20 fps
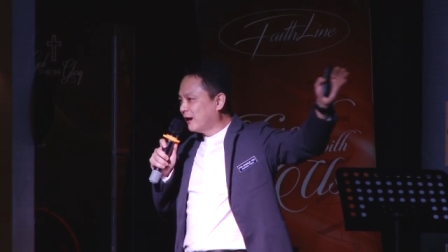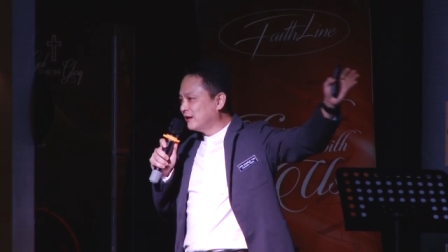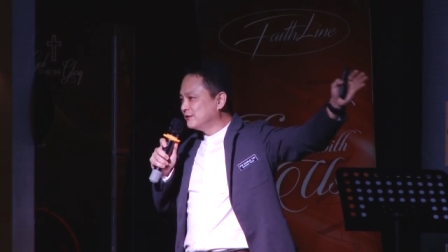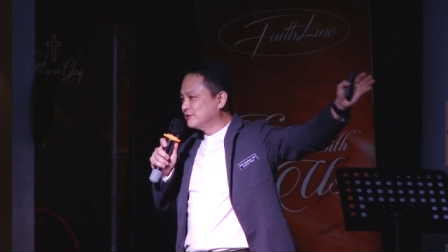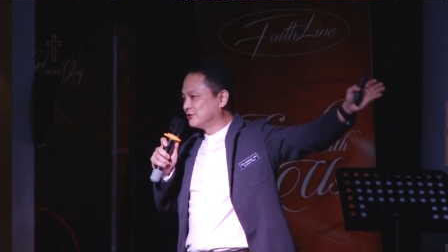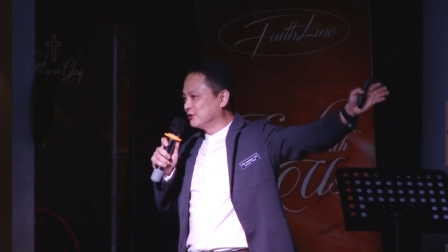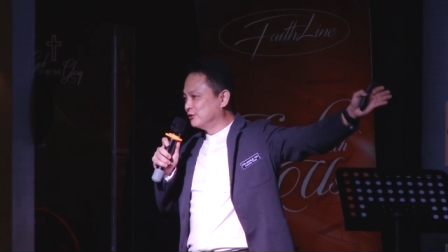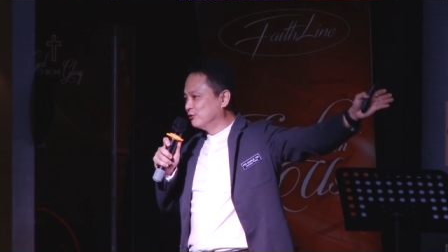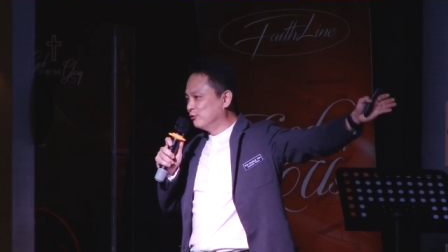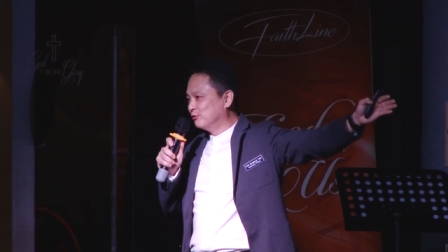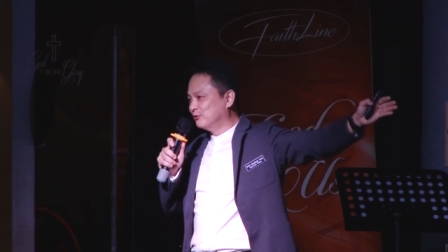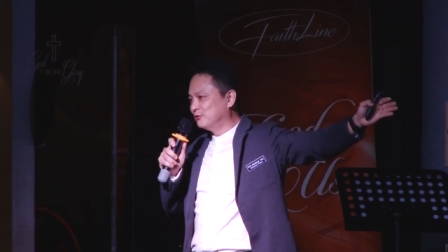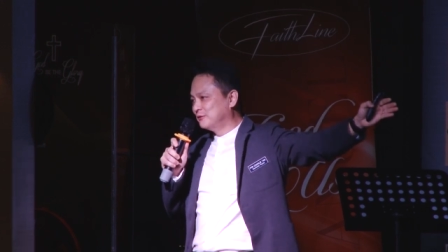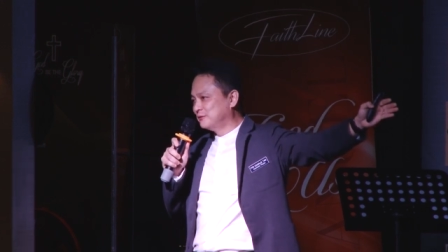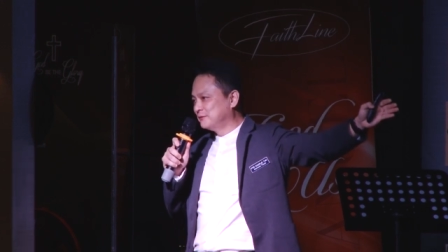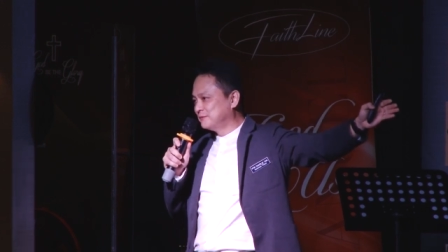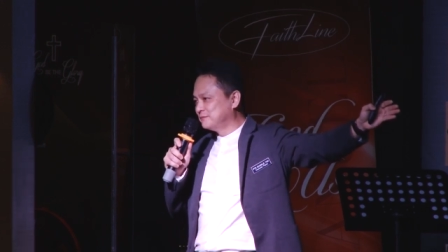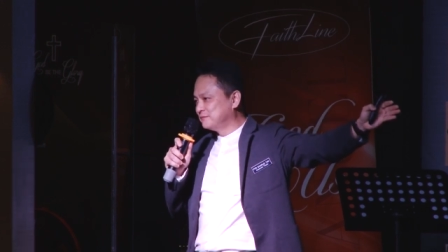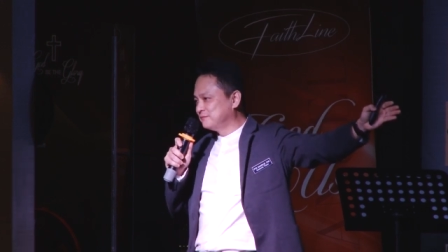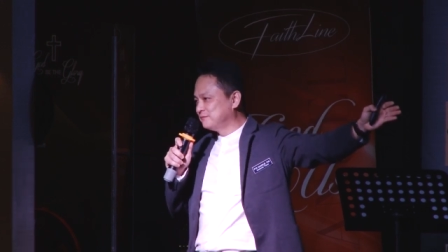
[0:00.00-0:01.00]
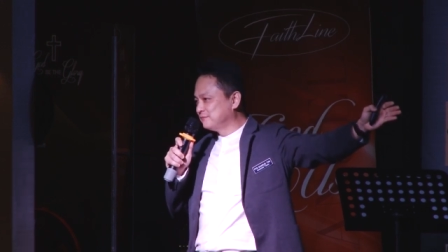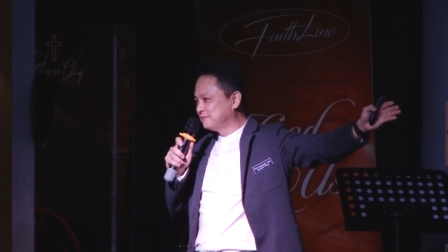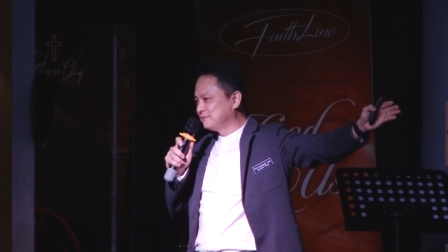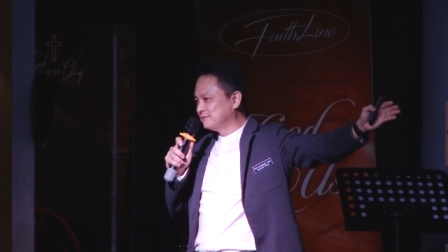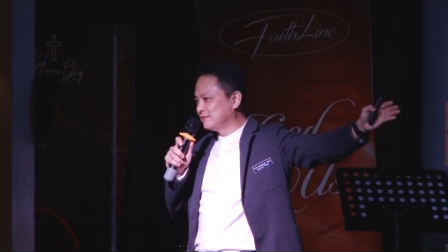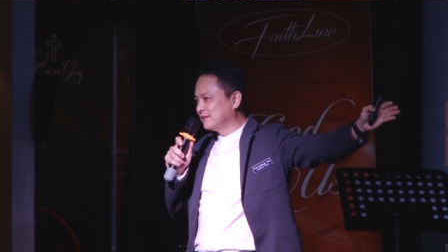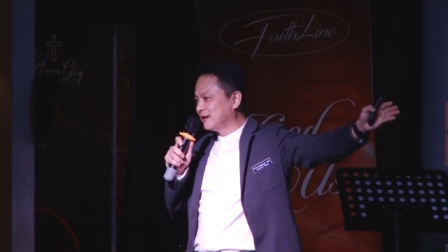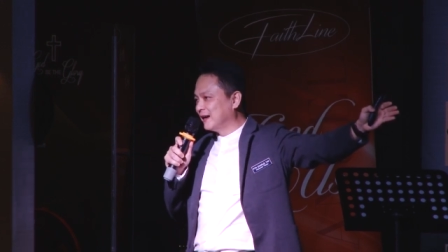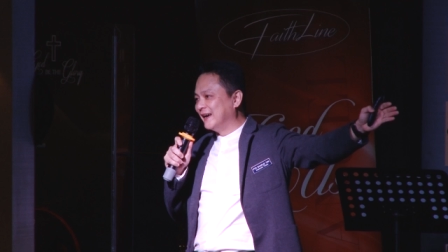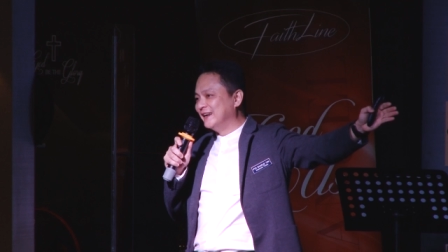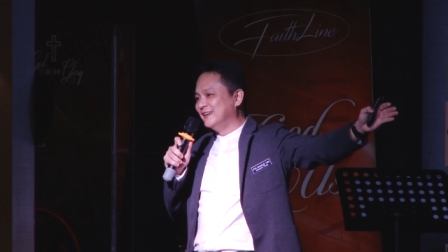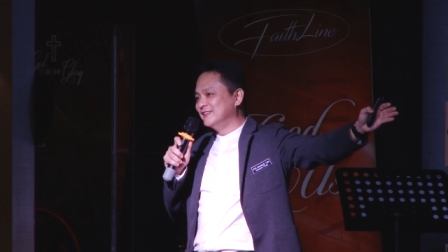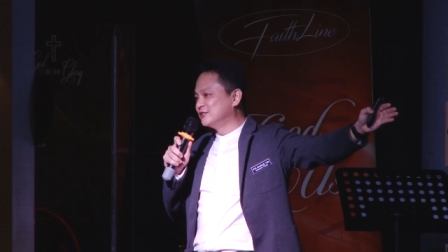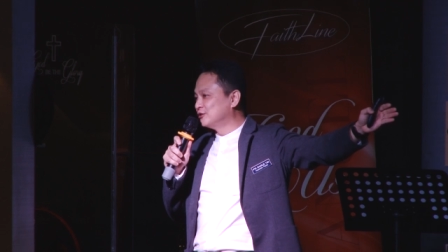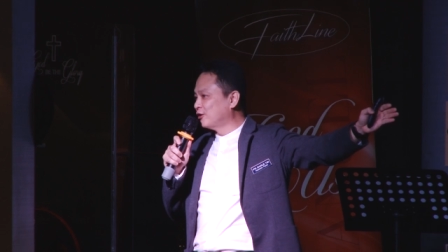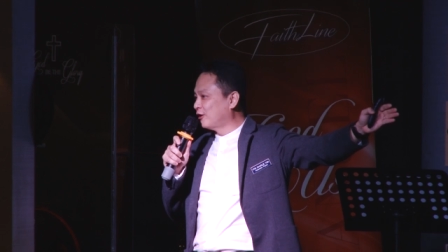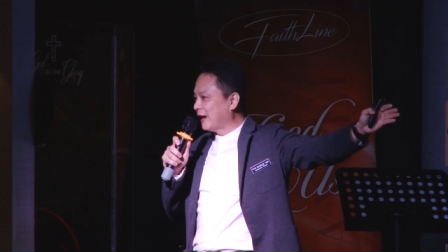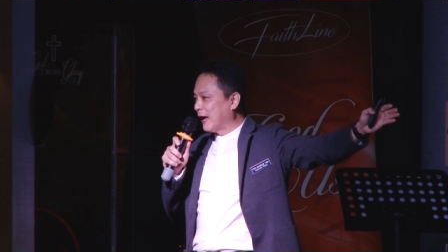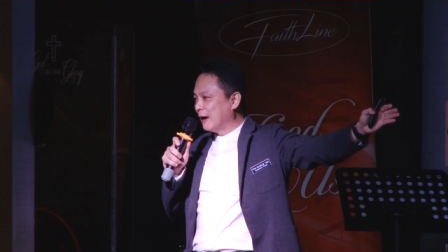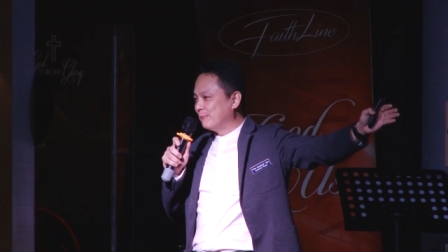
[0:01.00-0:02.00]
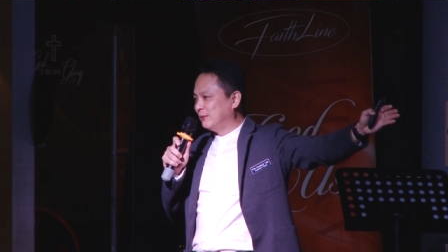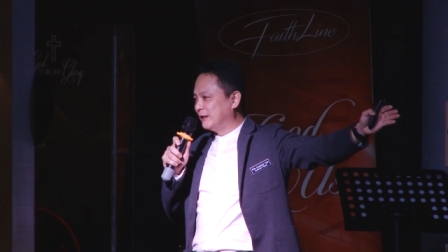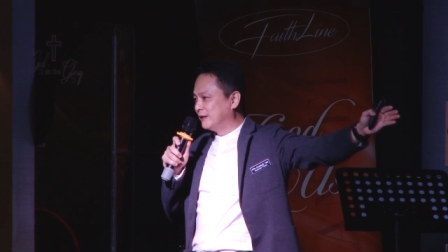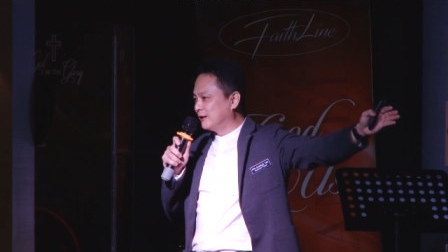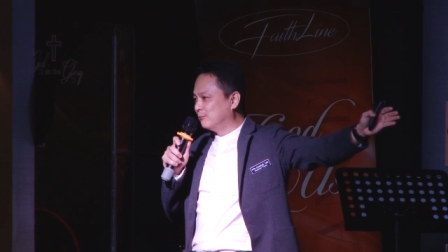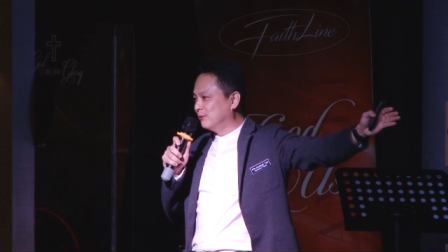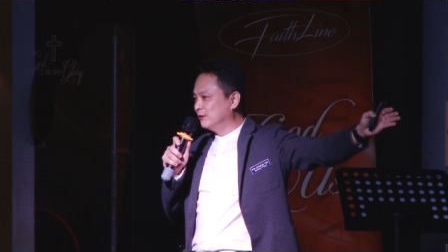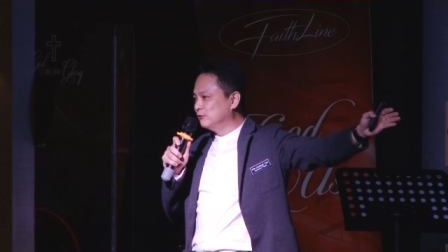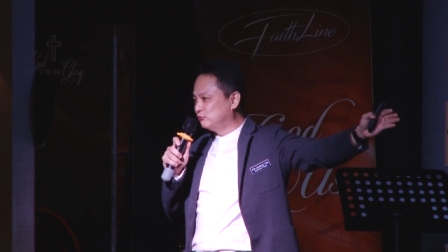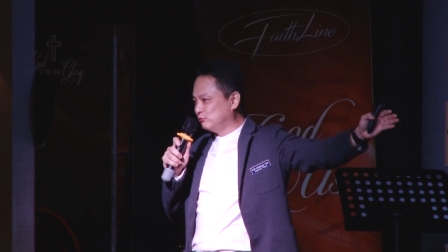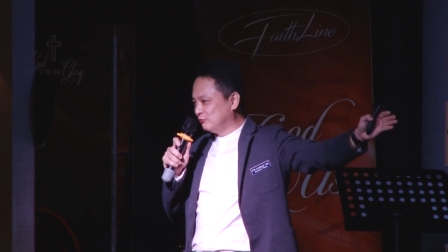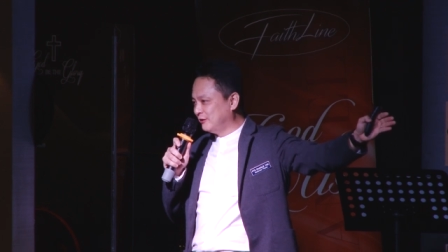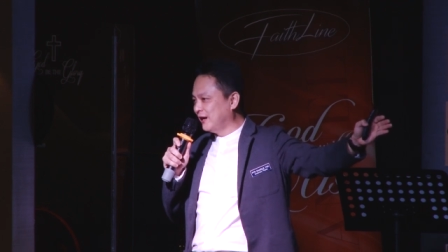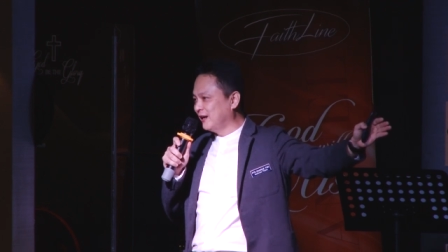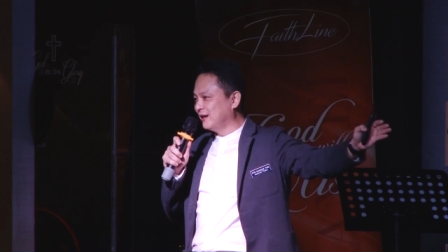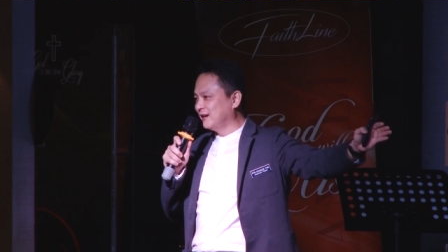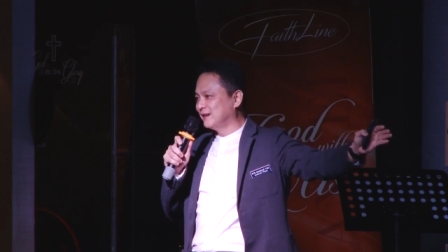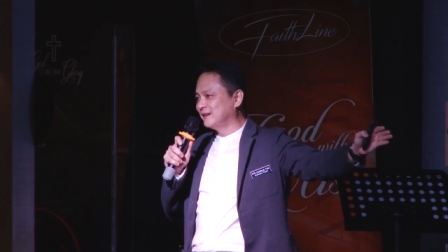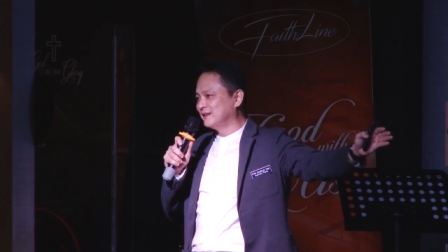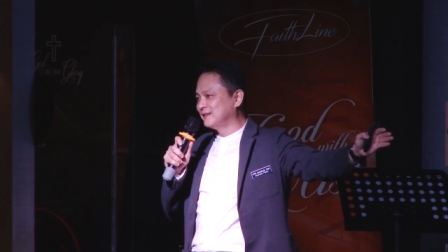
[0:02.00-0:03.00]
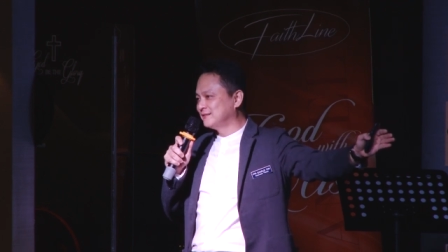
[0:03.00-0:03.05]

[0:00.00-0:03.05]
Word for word: months ago, it is not applicable today.